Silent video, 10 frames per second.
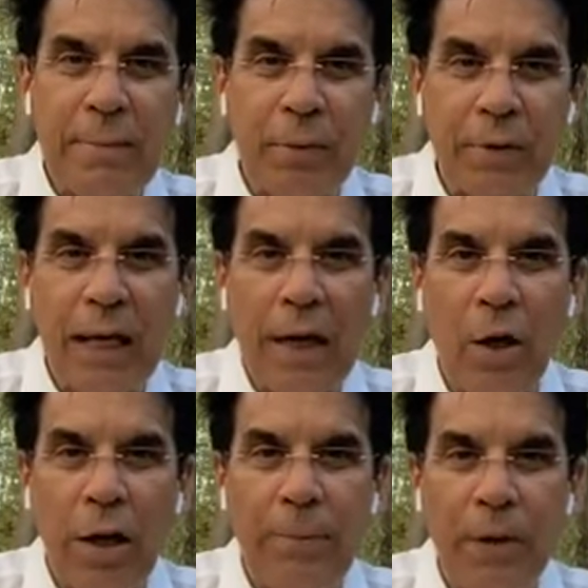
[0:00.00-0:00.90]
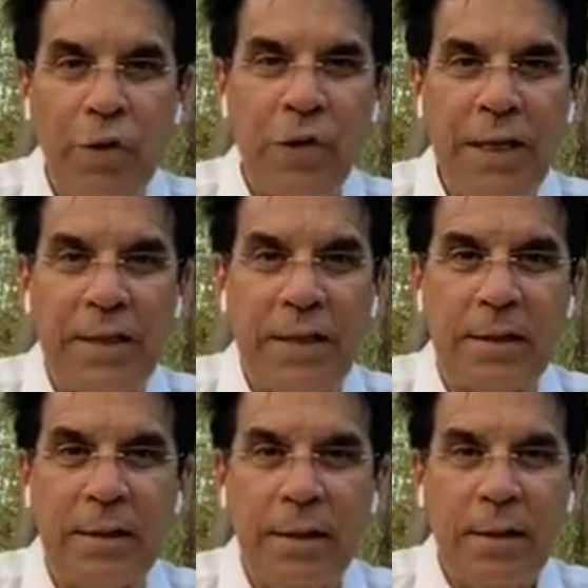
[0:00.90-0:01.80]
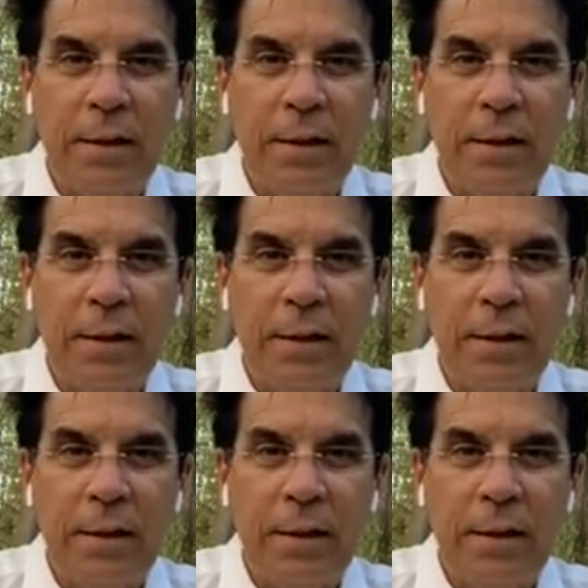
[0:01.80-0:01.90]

He put that all upon Jesus.